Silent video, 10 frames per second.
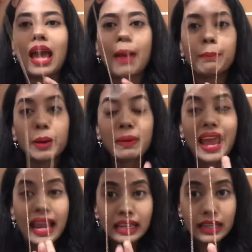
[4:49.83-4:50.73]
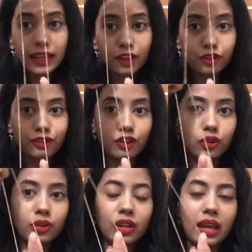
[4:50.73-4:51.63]
amp up any kind of
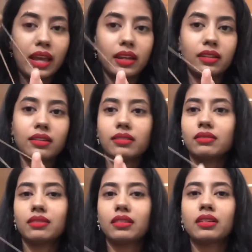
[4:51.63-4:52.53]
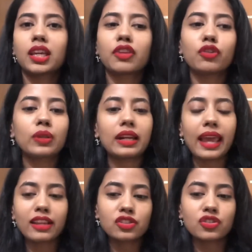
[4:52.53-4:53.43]
look and give you
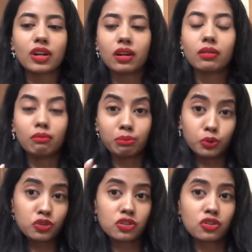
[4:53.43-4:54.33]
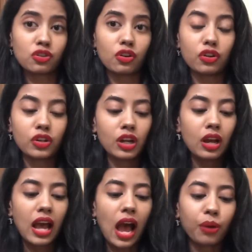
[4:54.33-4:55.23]
that extra boost to your
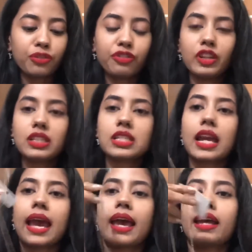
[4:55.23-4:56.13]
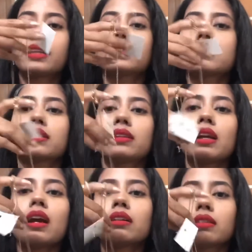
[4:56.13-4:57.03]
outfit and
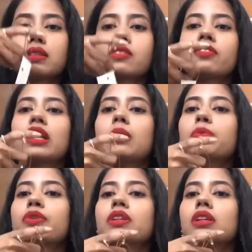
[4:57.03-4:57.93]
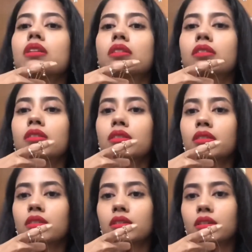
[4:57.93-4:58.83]
yeah it's very pretty
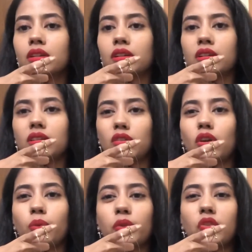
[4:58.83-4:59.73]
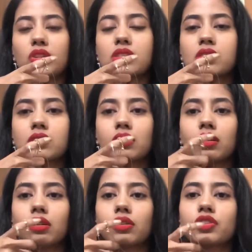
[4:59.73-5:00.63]
not with this
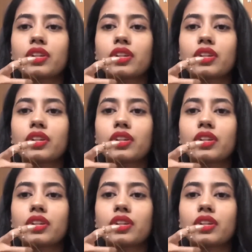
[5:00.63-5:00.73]
uh,